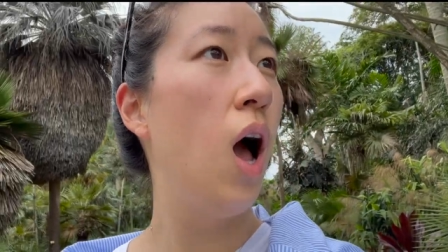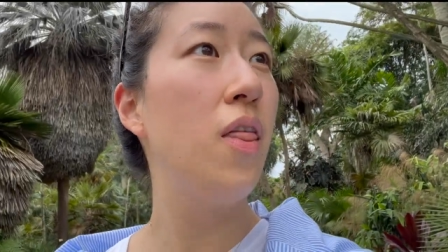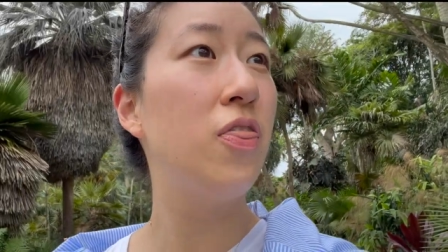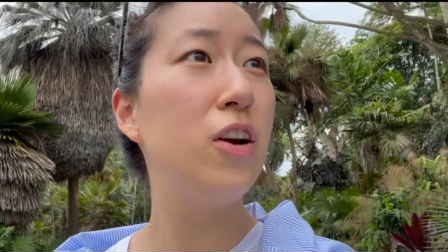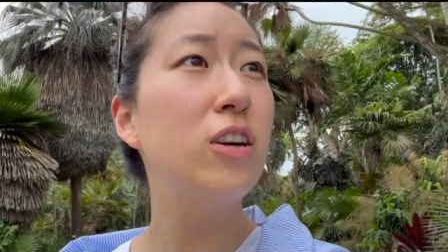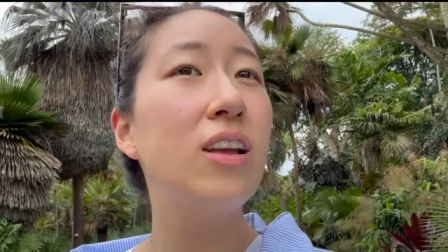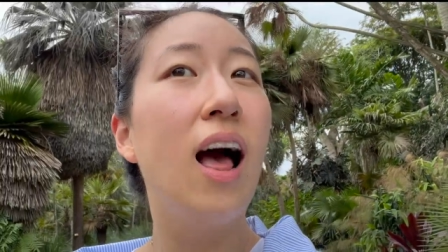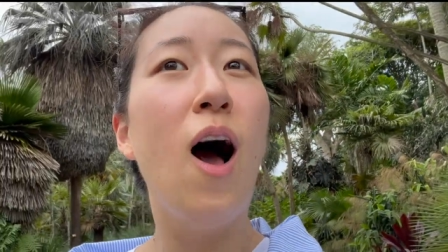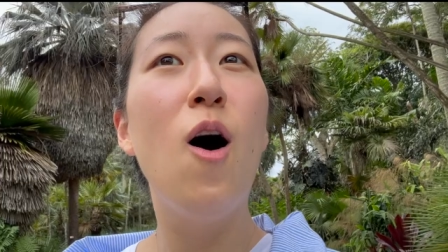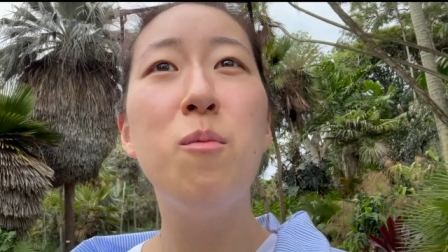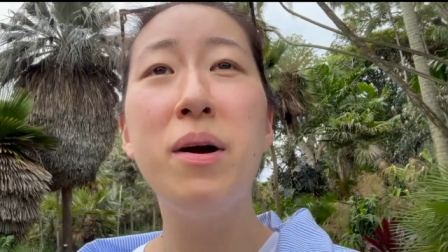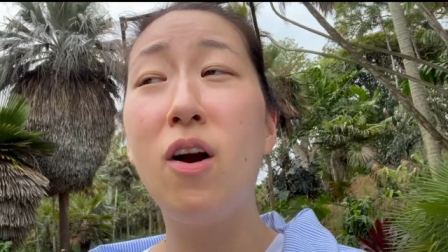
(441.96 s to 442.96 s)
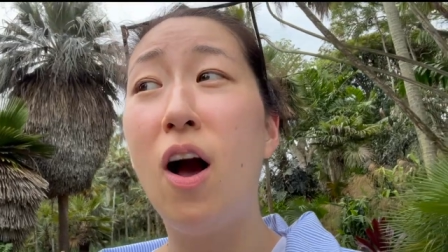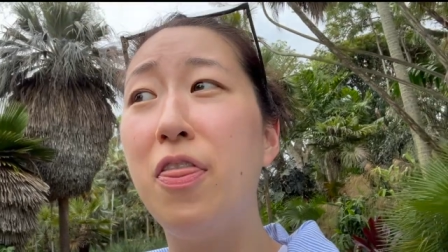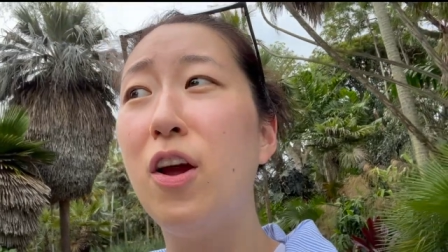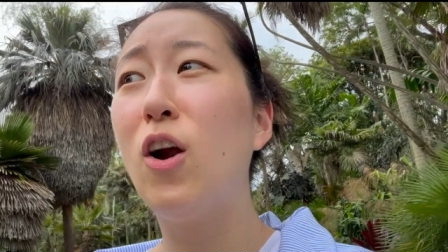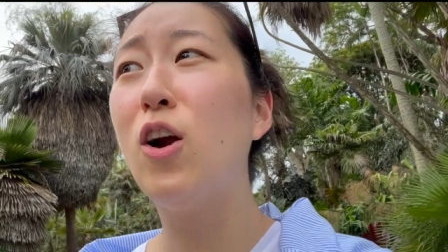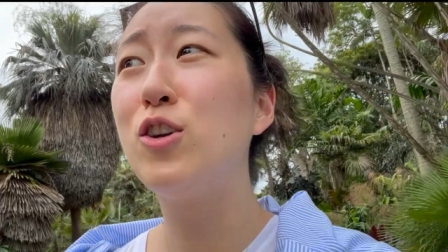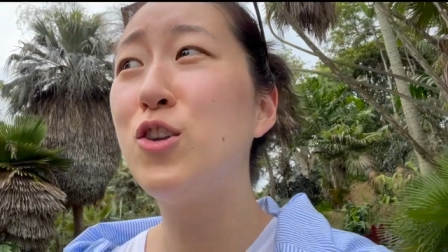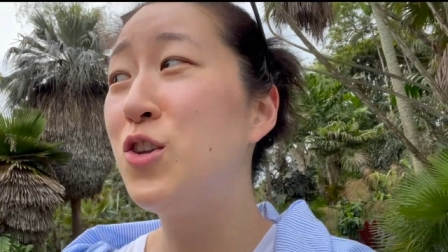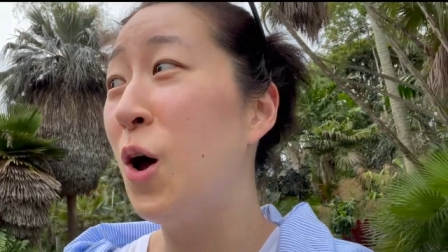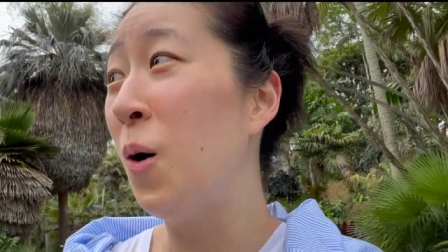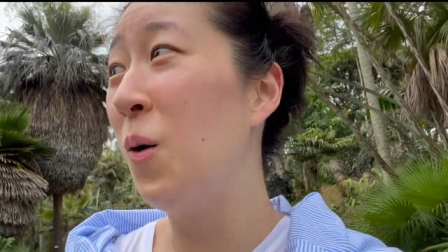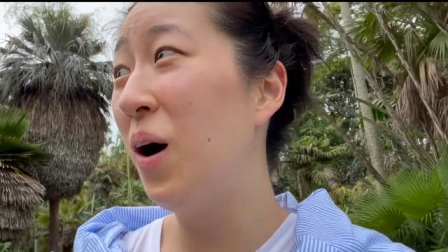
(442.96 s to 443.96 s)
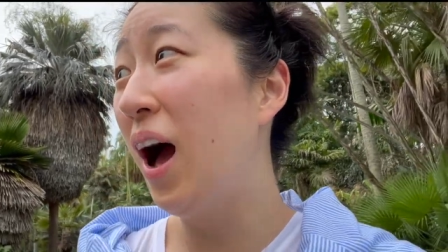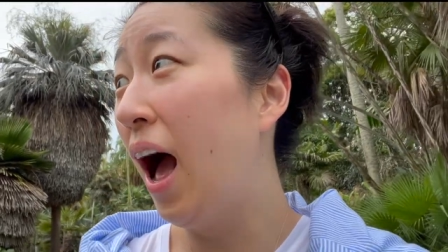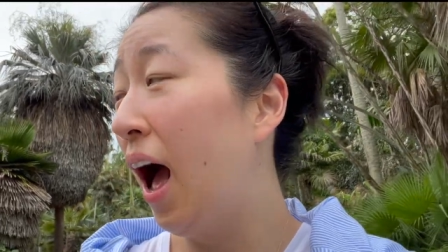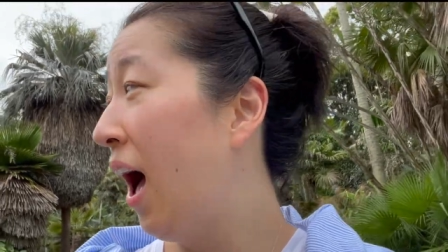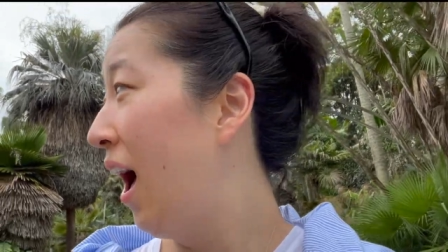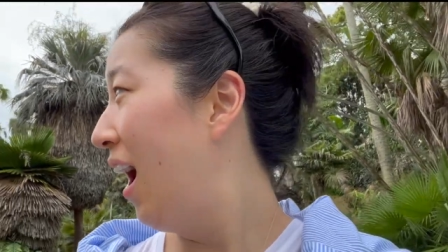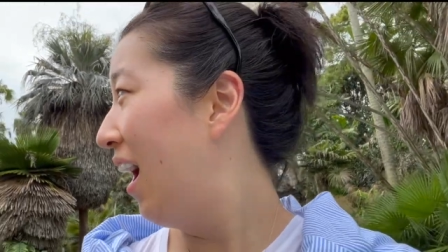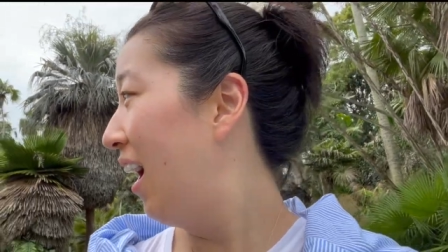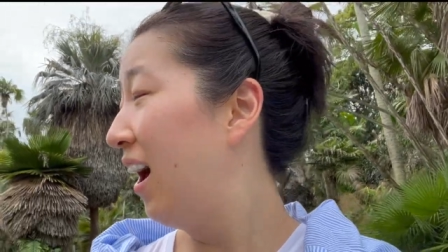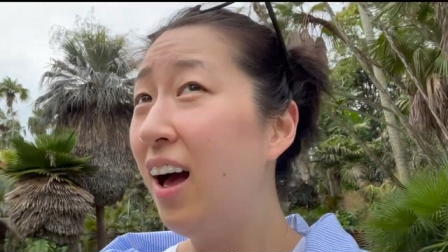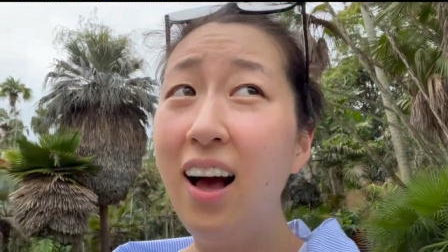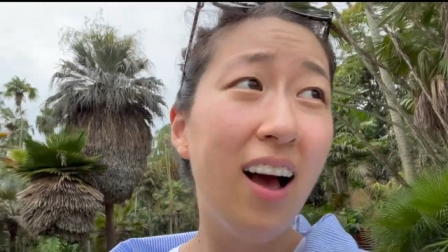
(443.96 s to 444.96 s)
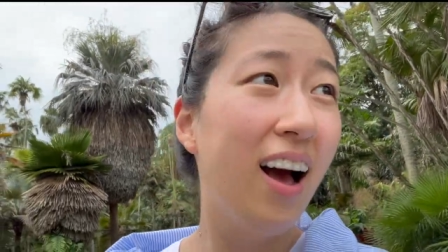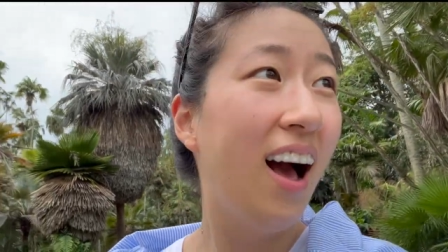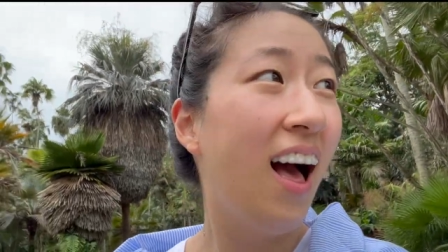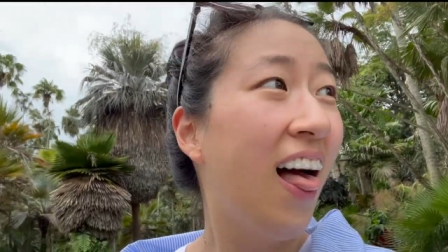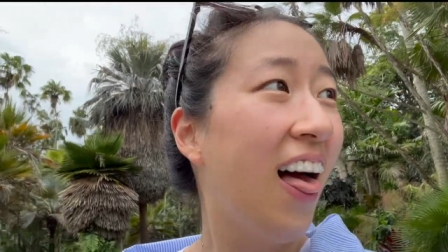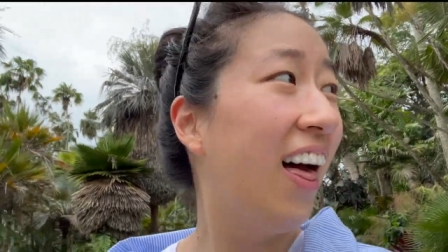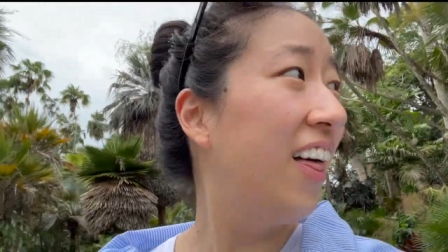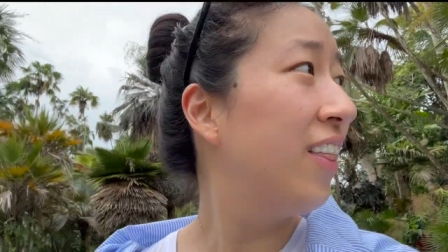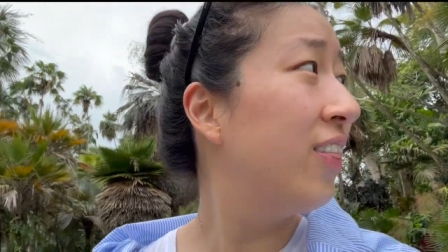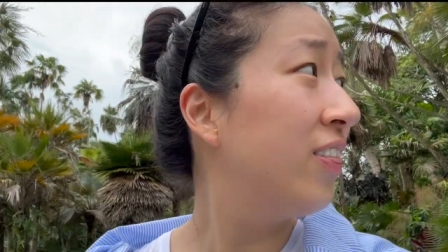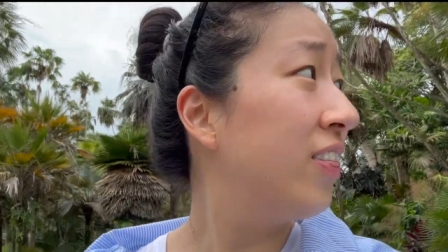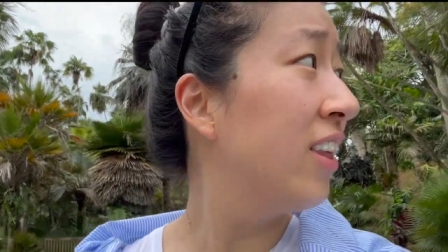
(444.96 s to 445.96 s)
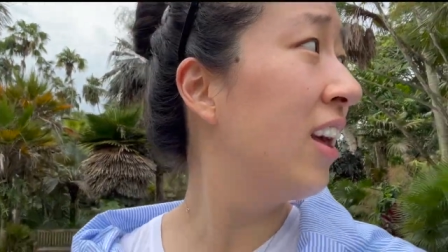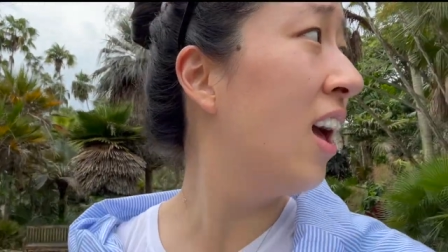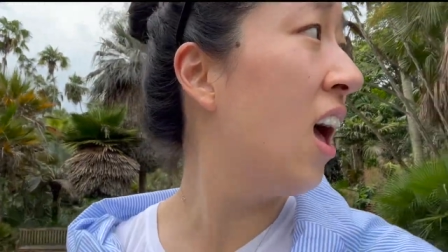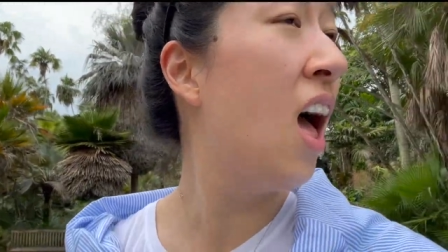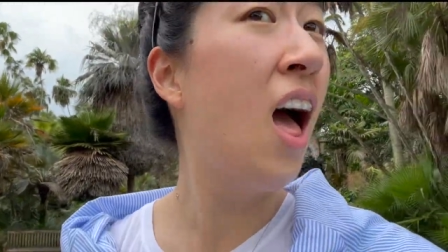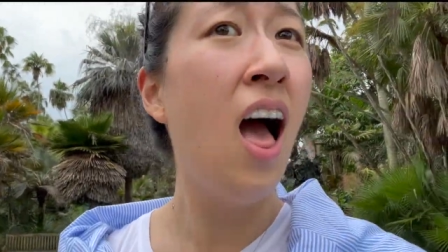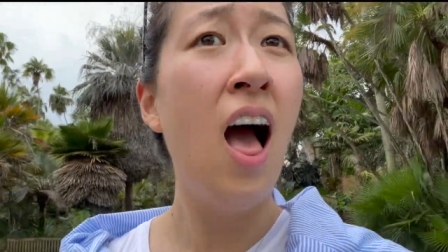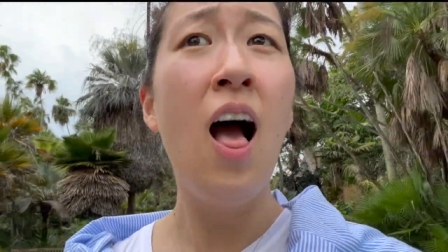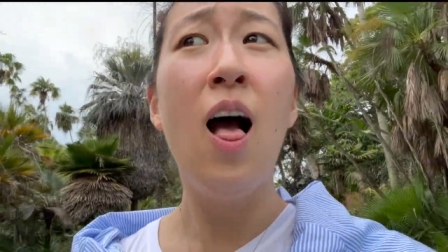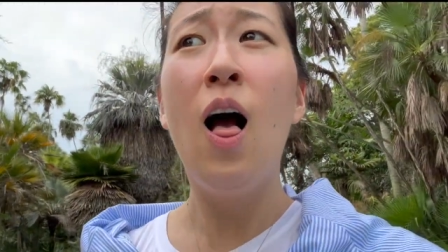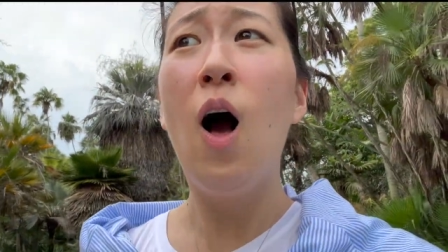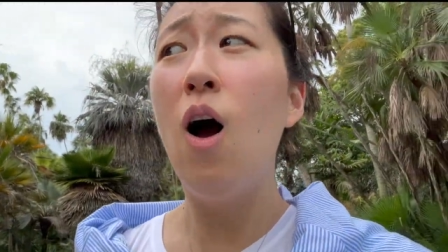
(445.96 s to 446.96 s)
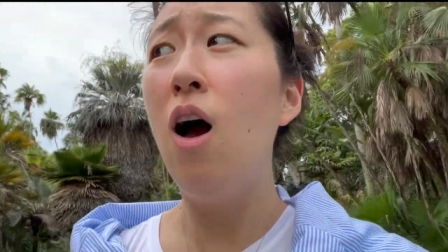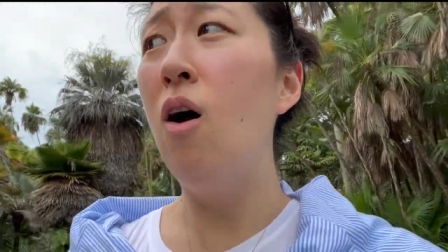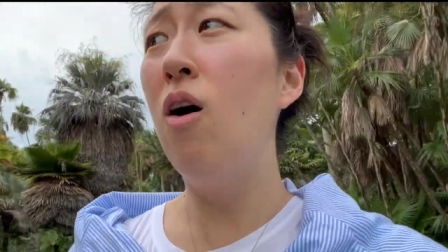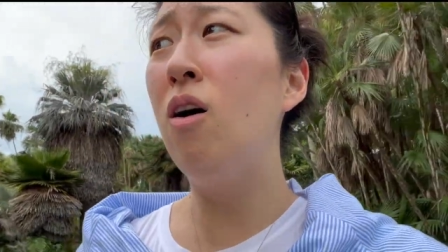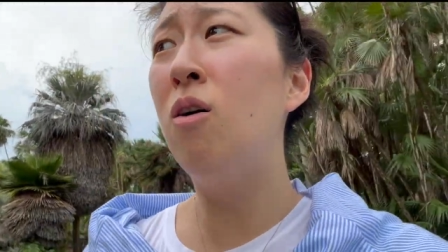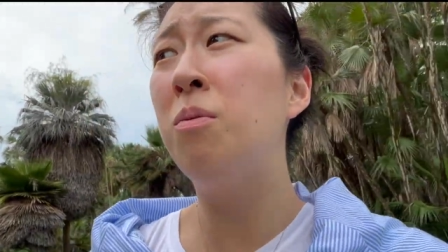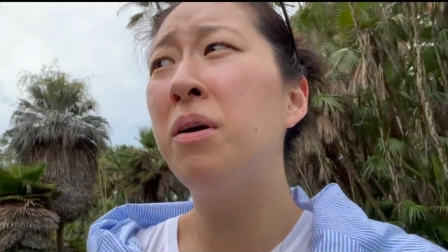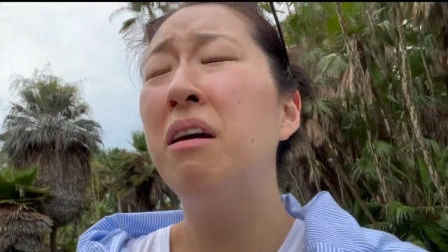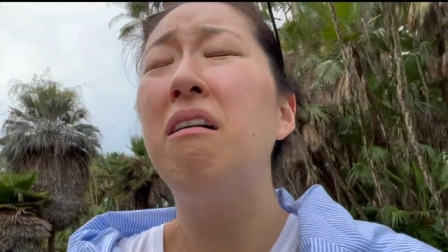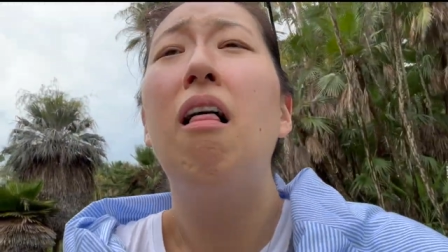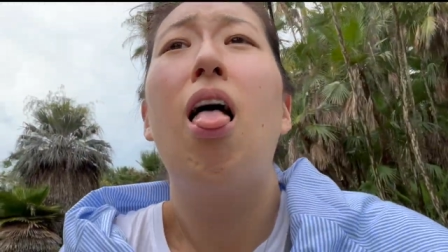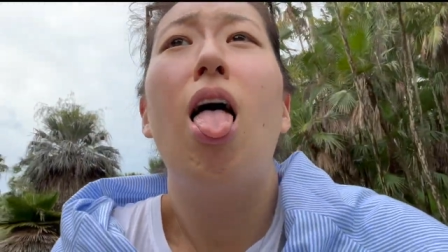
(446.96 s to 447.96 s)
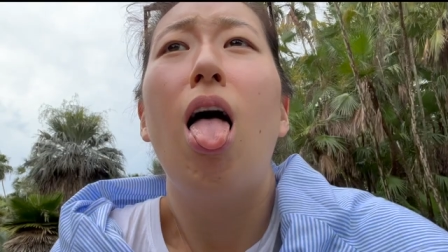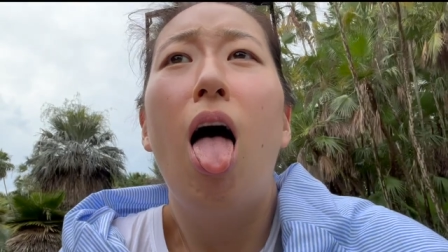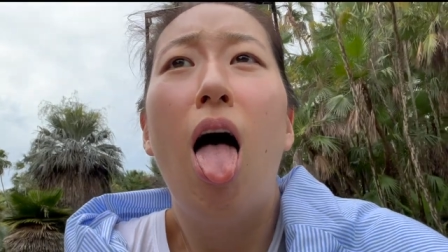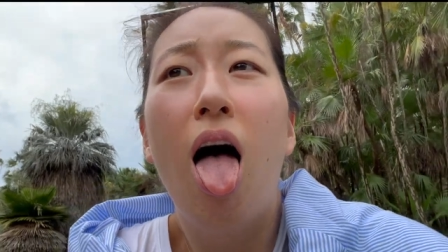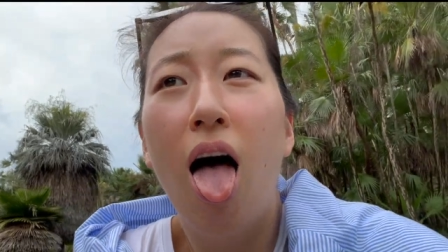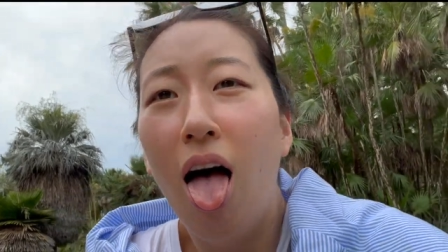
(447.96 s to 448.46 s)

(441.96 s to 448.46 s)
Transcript: There's, oh my god, there are so... This just makes it ugly. It's a beautiful garden. Why do